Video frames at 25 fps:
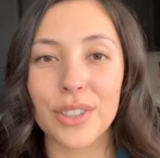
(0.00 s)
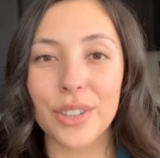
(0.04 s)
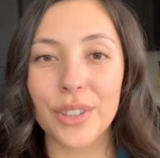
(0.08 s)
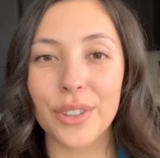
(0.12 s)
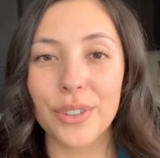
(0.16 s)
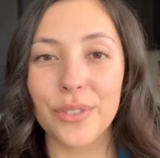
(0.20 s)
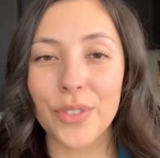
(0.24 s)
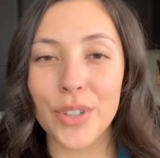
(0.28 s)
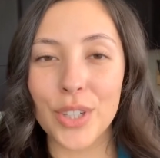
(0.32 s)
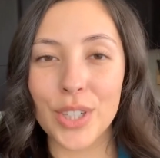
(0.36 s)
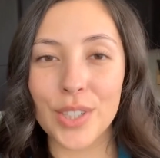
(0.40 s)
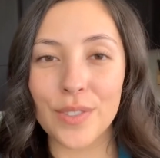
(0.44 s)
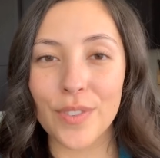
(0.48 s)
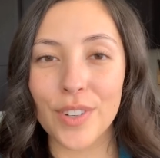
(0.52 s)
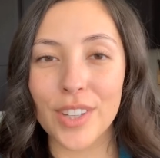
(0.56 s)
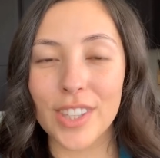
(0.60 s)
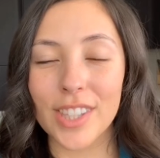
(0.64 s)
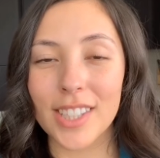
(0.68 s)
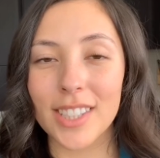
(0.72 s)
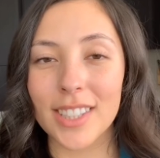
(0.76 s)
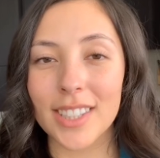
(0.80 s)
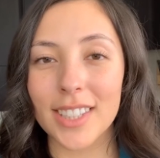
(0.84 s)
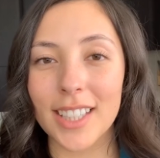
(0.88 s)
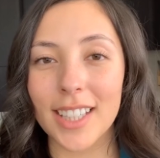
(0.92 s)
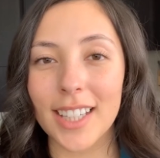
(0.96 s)
So first for
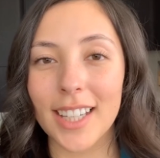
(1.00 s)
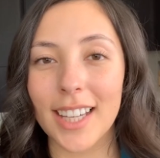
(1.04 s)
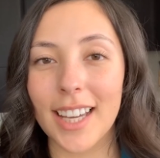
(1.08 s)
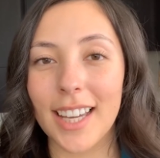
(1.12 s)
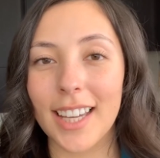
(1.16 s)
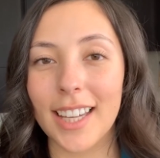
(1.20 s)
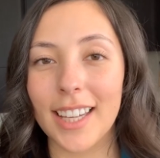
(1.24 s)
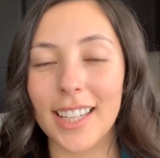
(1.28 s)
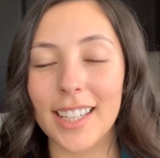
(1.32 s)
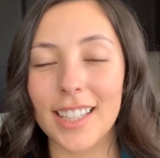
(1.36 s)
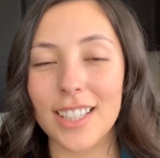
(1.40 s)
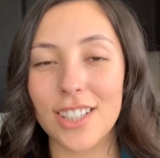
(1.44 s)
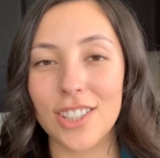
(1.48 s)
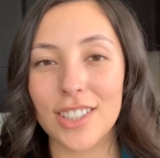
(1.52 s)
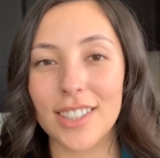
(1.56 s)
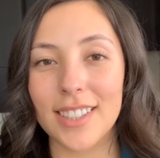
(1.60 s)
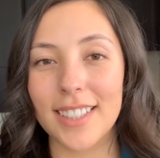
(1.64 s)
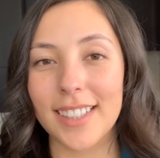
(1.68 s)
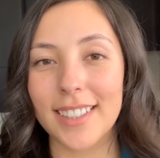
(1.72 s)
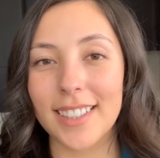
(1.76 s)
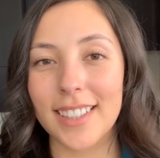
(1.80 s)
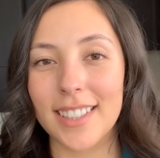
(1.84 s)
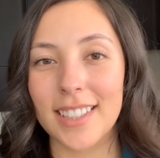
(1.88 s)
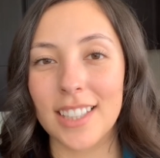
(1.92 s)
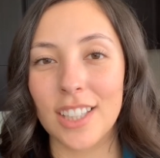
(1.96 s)
this look, I just
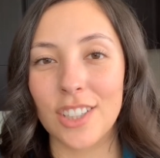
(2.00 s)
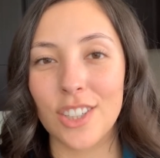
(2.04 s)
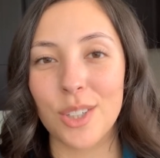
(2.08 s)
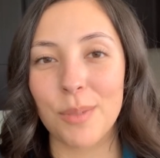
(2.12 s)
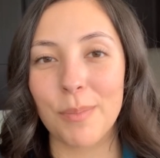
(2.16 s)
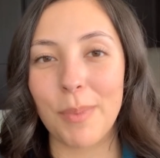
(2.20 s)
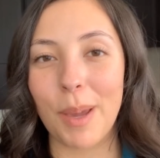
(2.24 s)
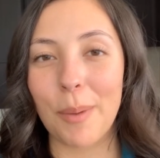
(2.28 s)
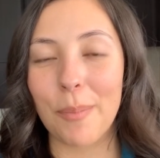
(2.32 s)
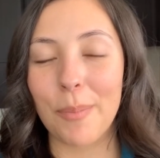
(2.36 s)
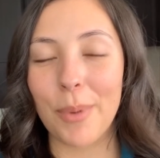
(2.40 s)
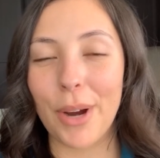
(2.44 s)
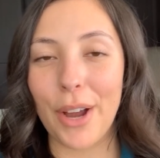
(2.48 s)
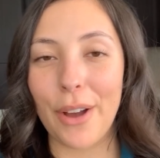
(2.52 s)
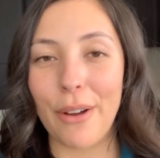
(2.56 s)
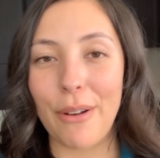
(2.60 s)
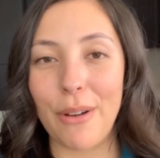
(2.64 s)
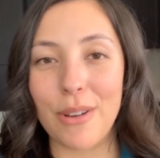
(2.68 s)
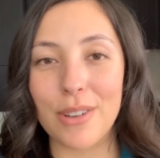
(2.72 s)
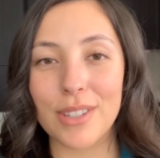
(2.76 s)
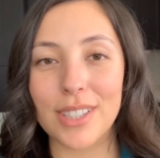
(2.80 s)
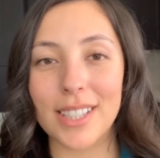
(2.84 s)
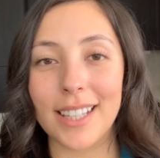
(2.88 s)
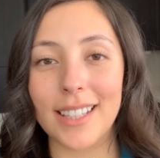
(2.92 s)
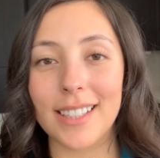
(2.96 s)
like to touch up my
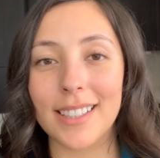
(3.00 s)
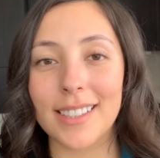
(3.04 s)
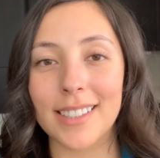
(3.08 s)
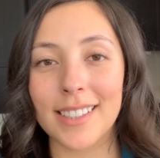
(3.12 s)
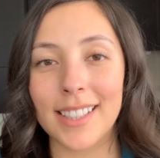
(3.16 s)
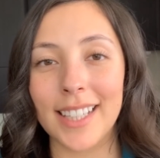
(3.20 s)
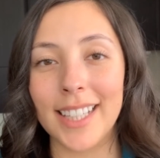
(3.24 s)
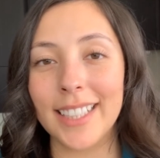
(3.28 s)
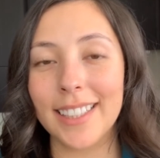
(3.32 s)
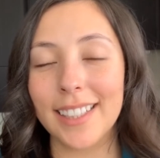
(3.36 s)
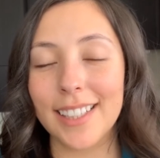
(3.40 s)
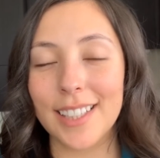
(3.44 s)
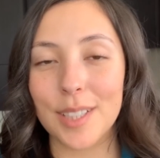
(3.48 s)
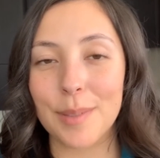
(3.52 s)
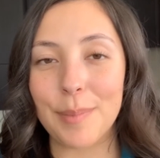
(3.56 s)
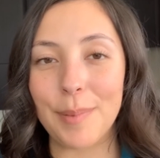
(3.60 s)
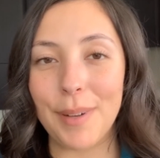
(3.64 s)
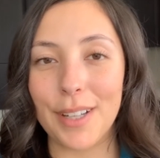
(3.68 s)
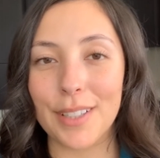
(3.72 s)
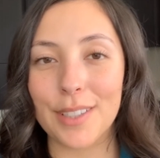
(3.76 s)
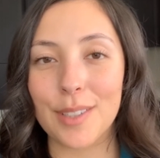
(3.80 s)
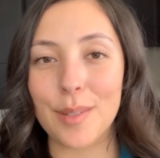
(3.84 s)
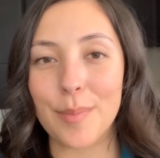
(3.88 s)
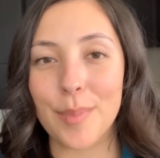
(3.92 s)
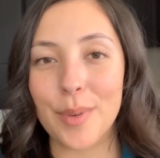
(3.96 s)
brows as lightly as
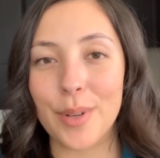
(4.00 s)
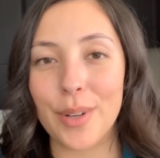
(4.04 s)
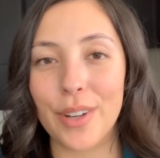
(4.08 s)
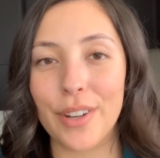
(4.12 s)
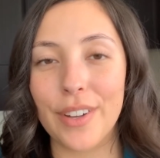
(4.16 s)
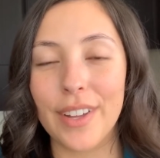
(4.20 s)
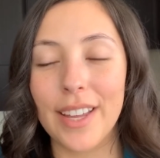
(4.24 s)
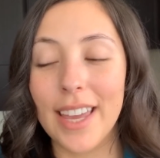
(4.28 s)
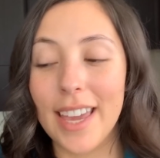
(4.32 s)
possible.